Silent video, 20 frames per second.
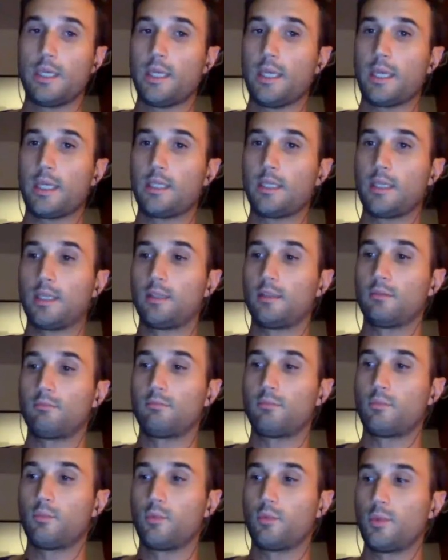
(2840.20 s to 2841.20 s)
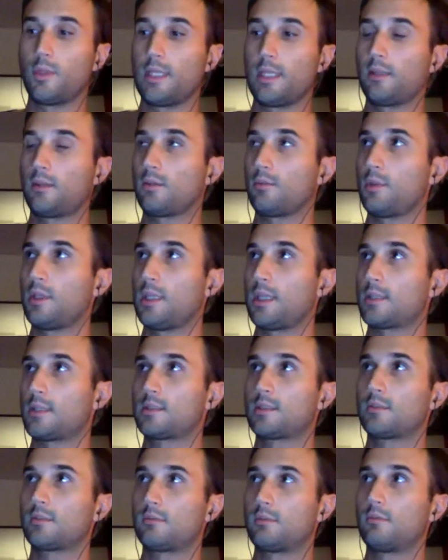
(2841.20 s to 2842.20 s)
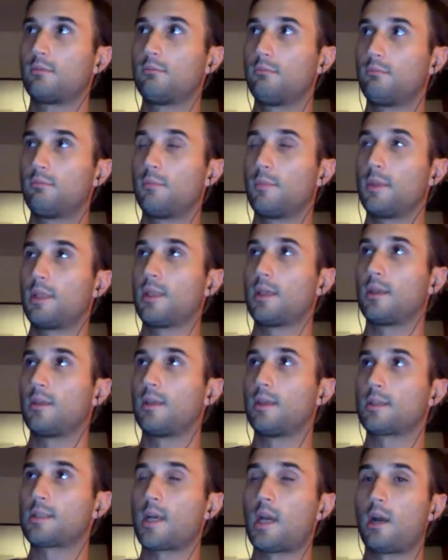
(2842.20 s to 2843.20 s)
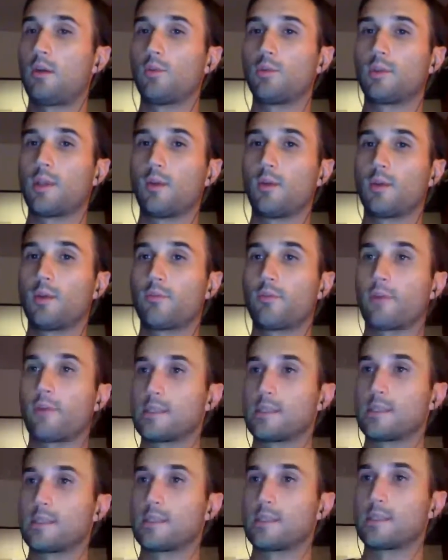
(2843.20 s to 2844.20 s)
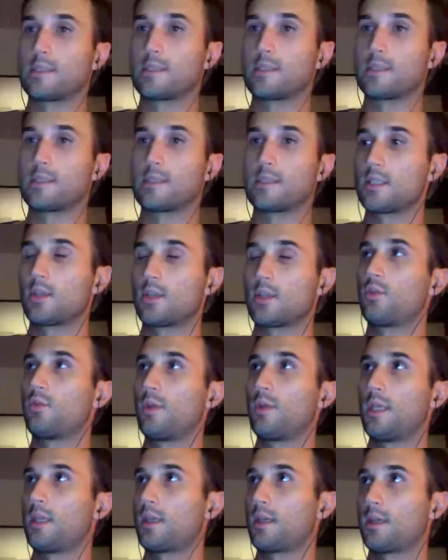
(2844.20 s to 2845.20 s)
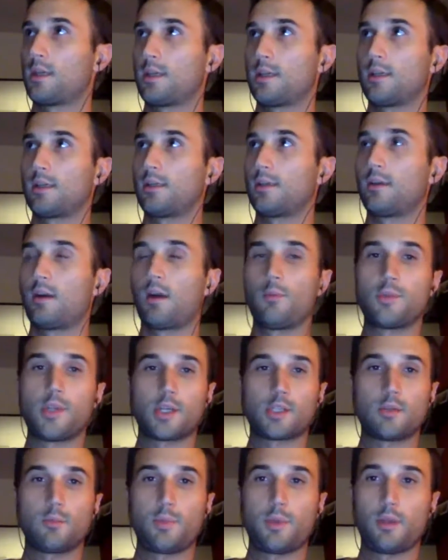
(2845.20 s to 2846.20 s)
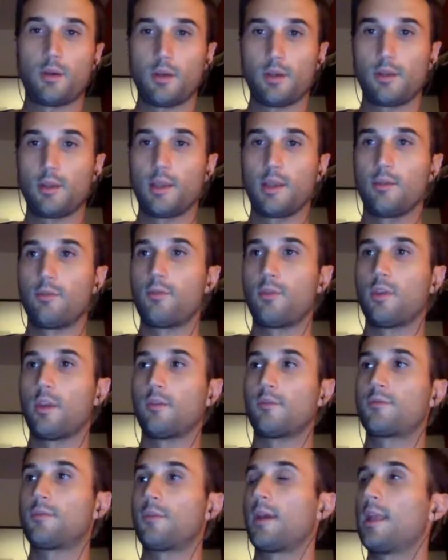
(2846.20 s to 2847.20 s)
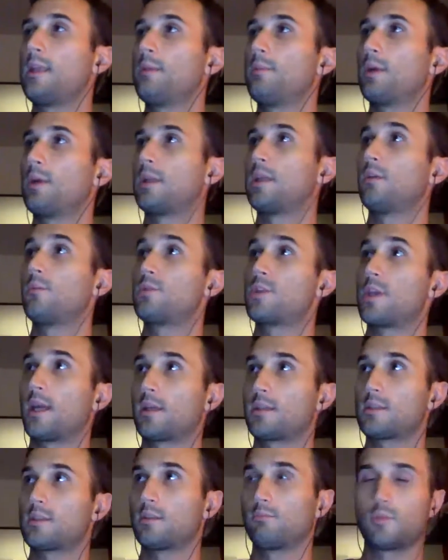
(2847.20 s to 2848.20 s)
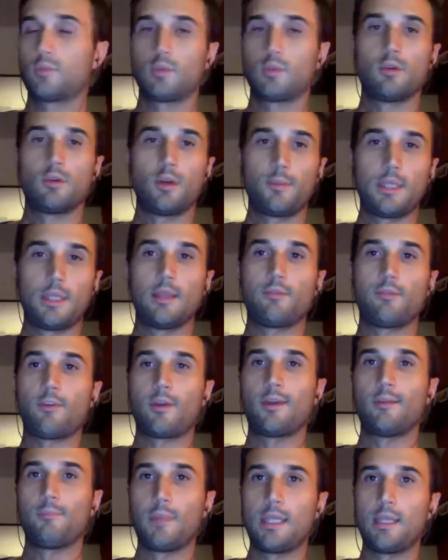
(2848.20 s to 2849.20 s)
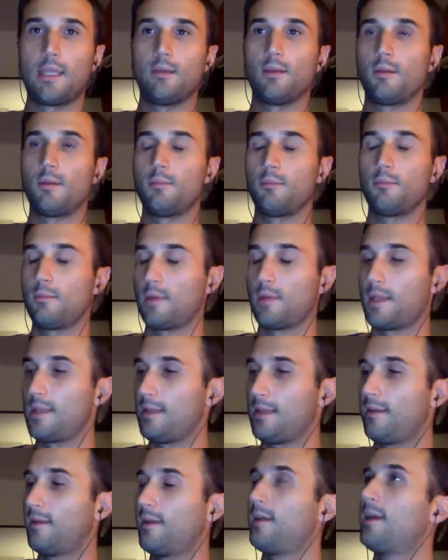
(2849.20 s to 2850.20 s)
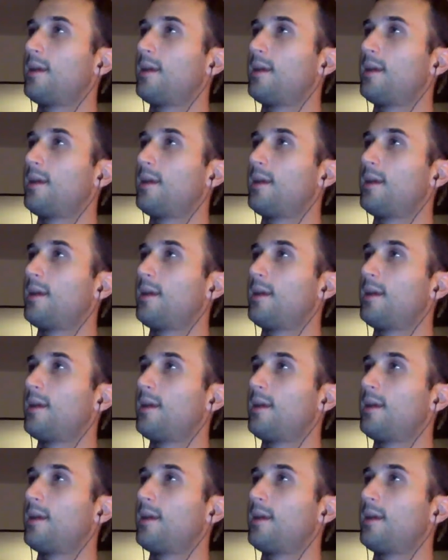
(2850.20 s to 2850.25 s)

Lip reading: and really, to me, that's how I would phrase it. It's this is a 2-week objection period. If anybody objects, so I mean, if any,